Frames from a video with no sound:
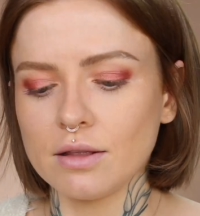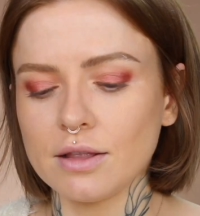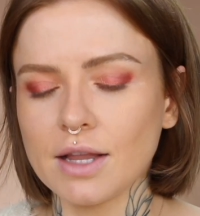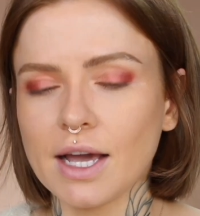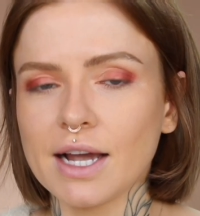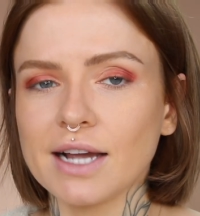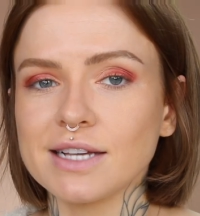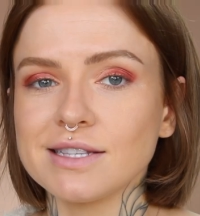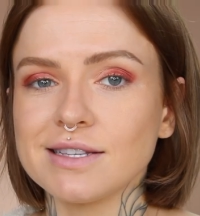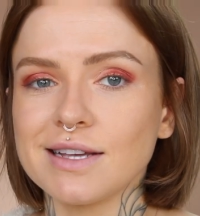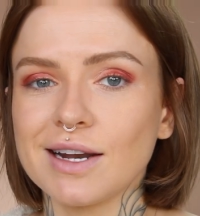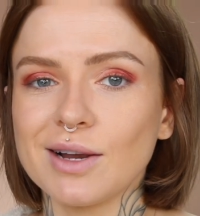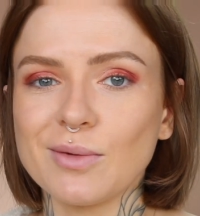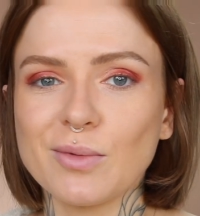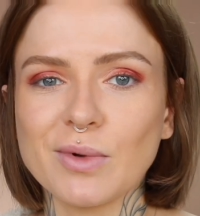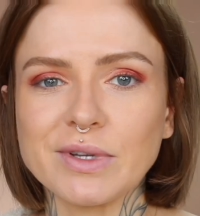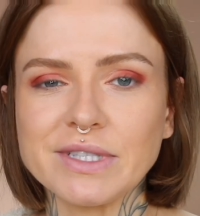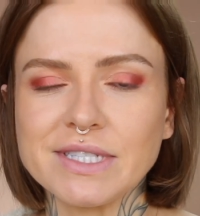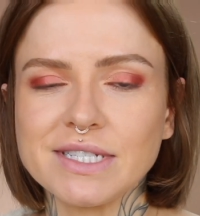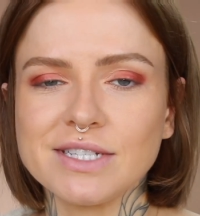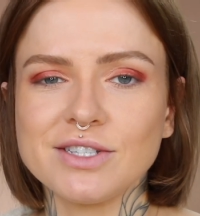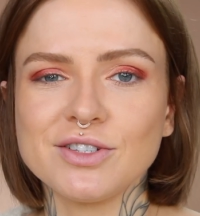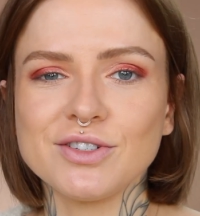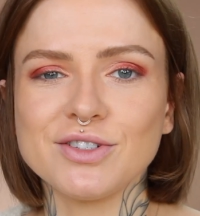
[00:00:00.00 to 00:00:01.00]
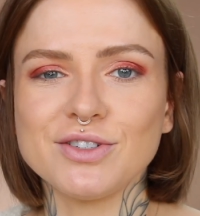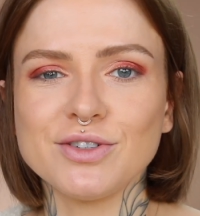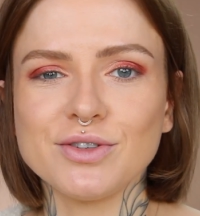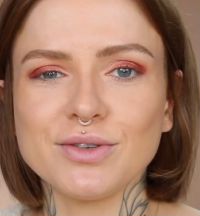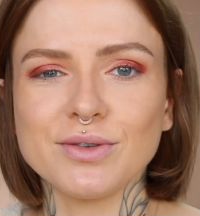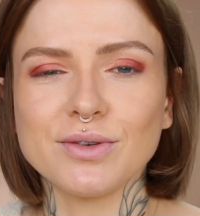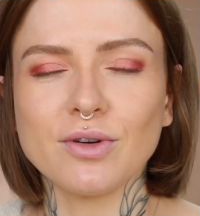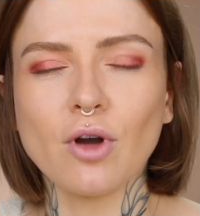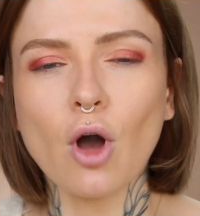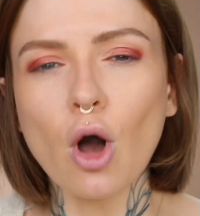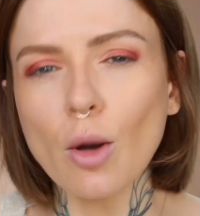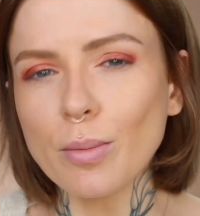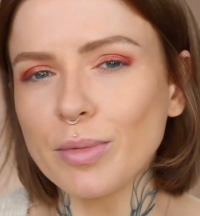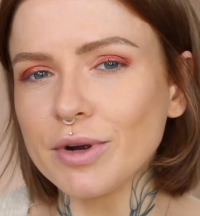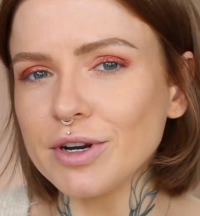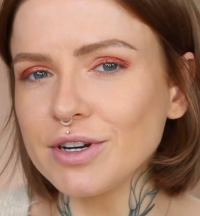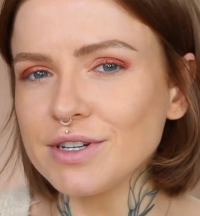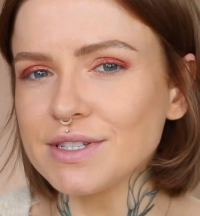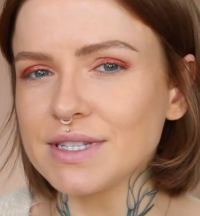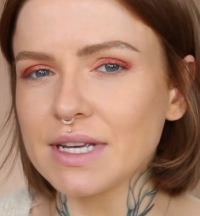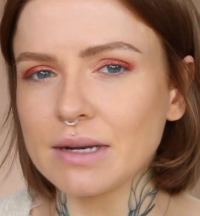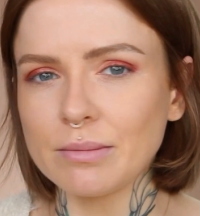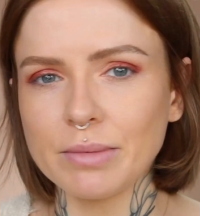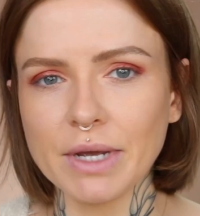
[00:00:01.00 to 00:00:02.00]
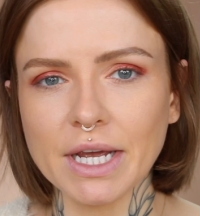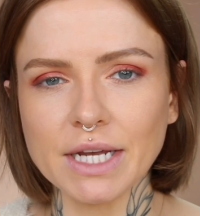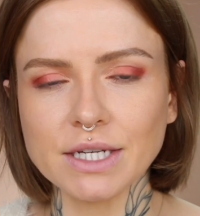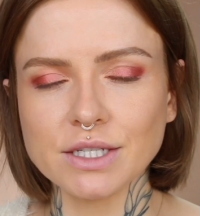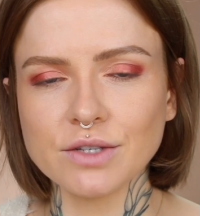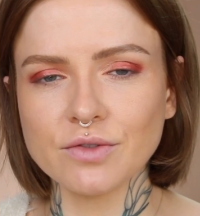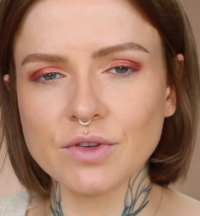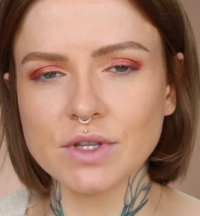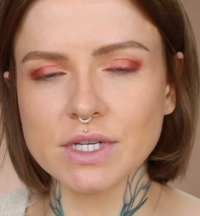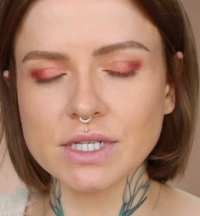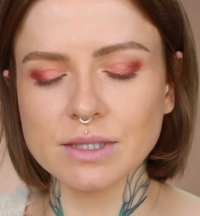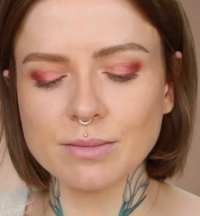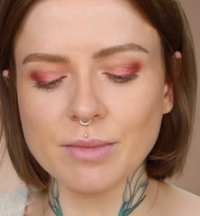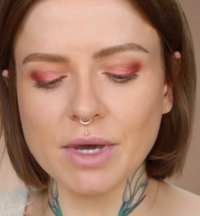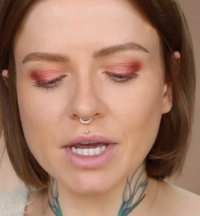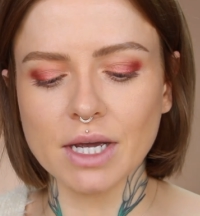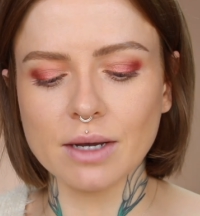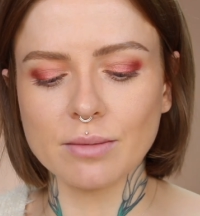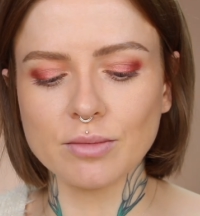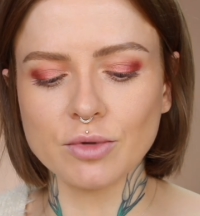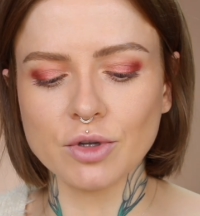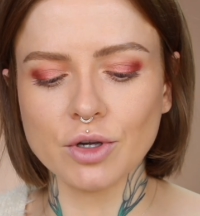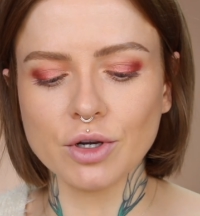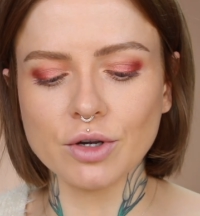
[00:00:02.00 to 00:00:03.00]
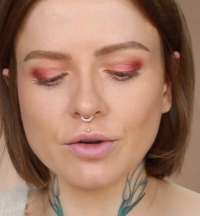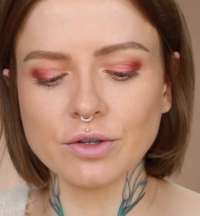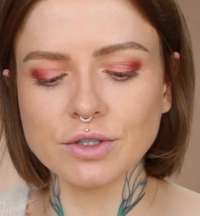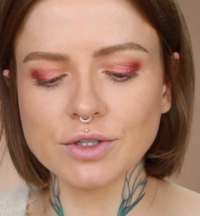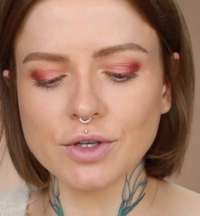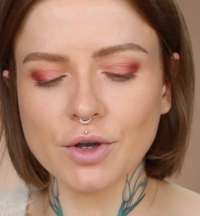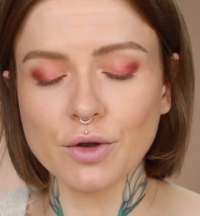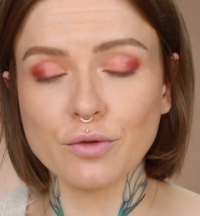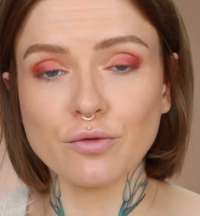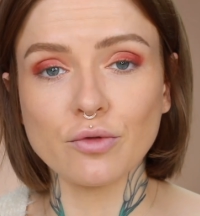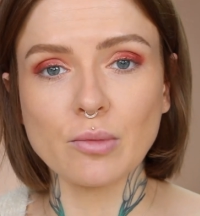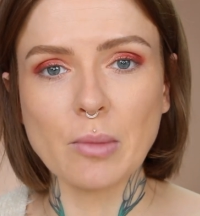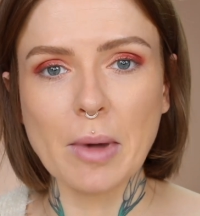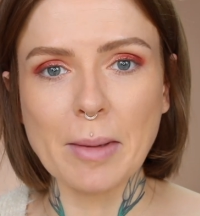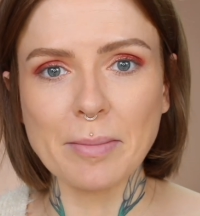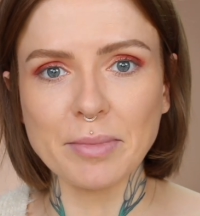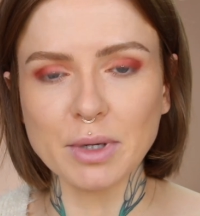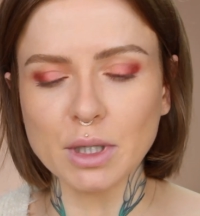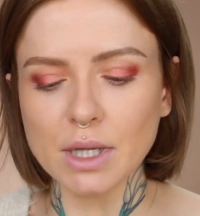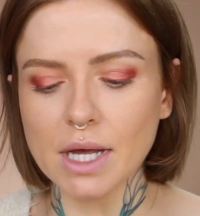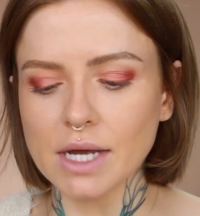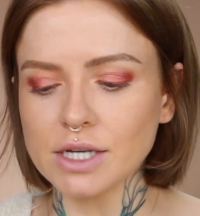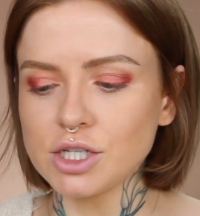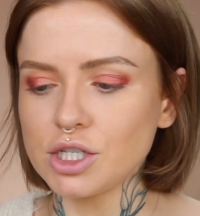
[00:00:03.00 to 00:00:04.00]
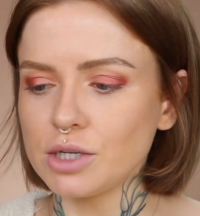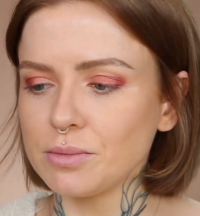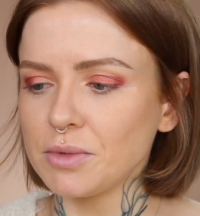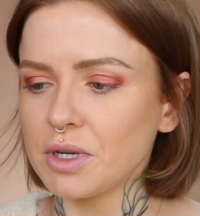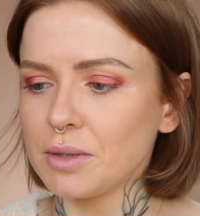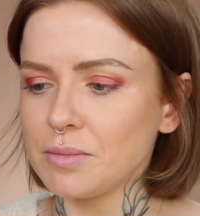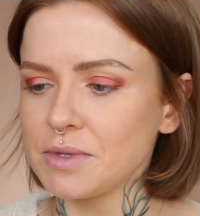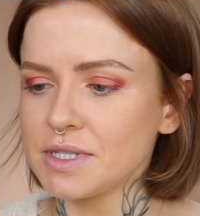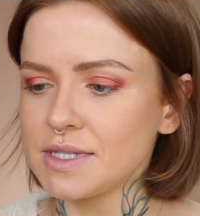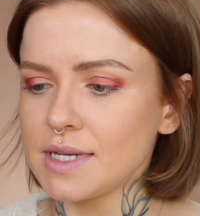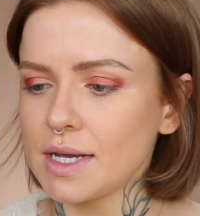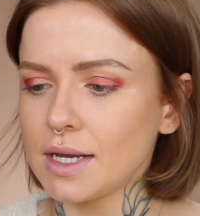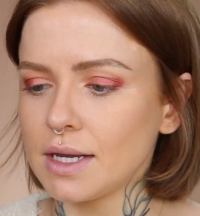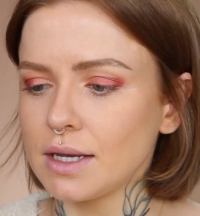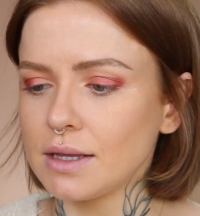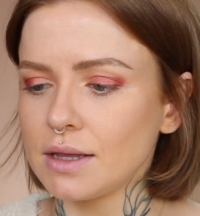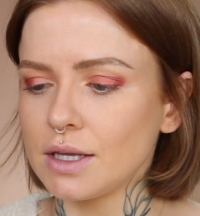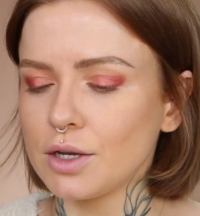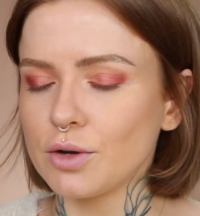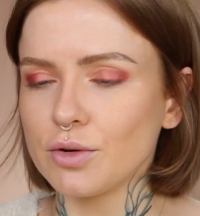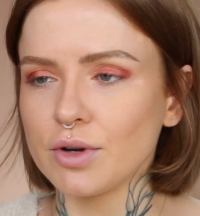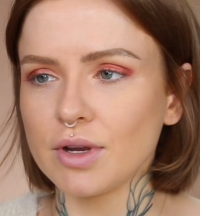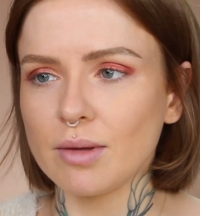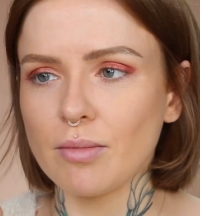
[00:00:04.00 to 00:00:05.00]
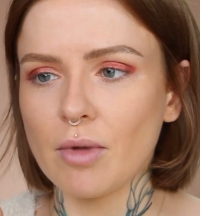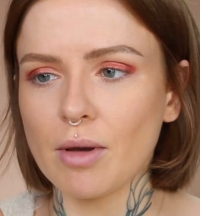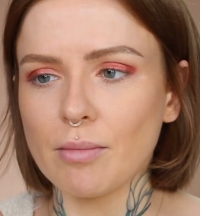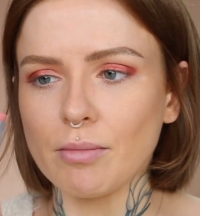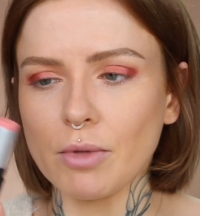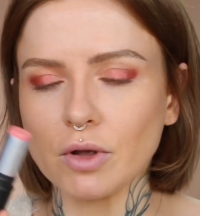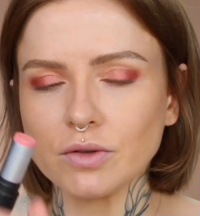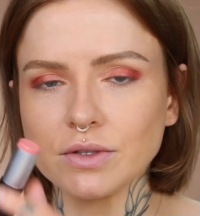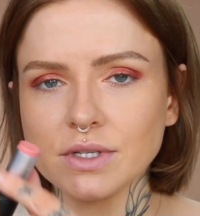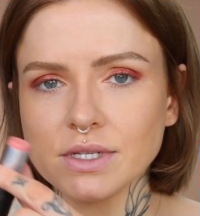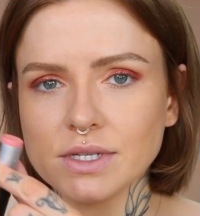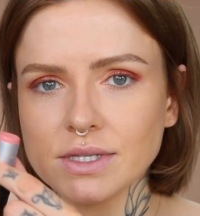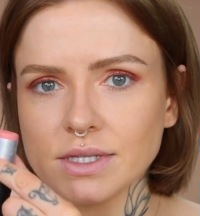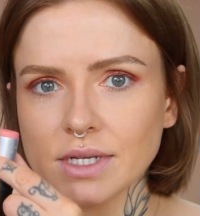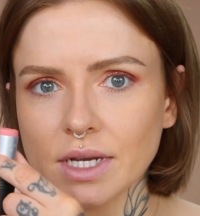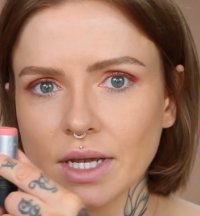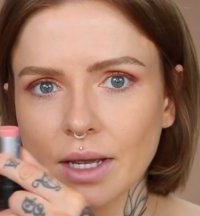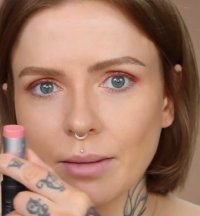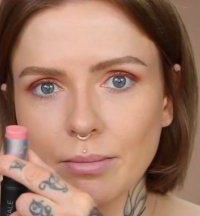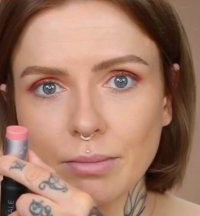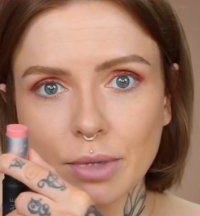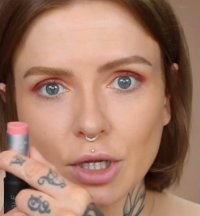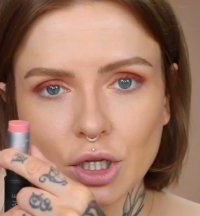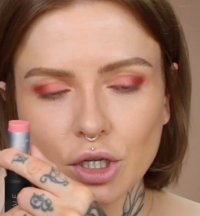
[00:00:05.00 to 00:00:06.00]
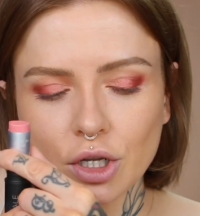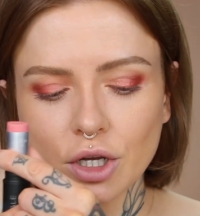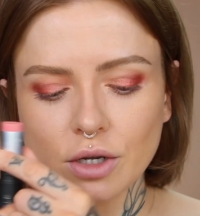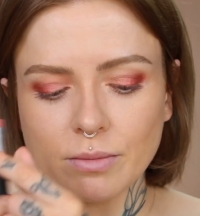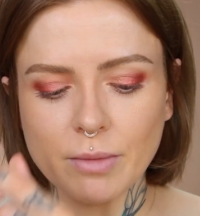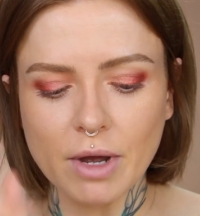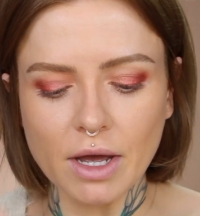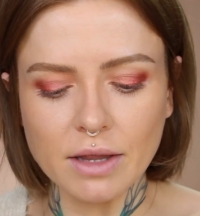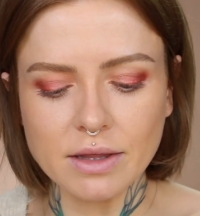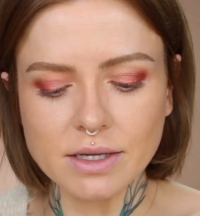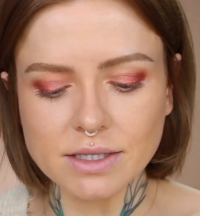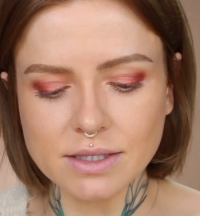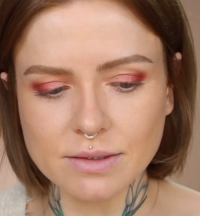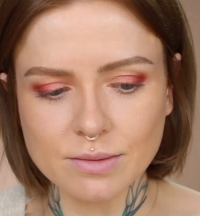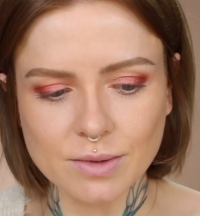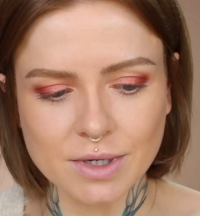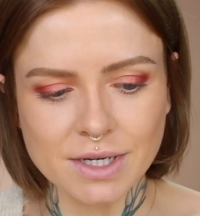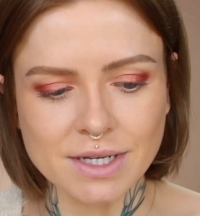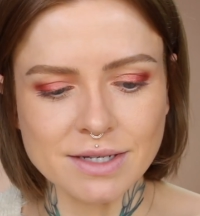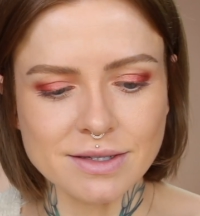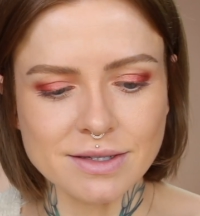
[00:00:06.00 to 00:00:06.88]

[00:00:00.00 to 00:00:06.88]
Like I said, I wanted to do coppers and pinks for this makeup look, so for my blush, I'm going to be taking the cream multi-stick in Paloma. This one